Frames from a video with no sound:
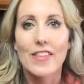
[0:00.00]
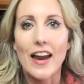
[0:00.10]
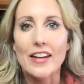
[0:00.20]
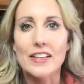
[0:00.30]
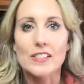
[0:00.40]

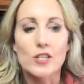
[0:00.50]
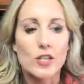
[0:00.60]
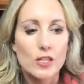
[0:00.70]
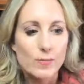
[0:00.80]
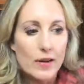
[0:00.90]
than it is to
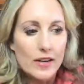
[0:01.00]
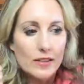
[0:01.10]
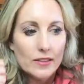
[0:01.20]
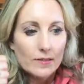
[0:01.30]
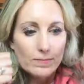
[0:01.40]
just
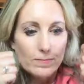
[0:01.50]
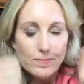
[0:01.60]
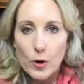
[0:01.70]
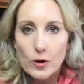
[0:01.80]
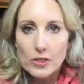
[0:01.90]
be
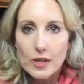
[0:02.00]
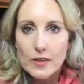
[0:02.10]
focused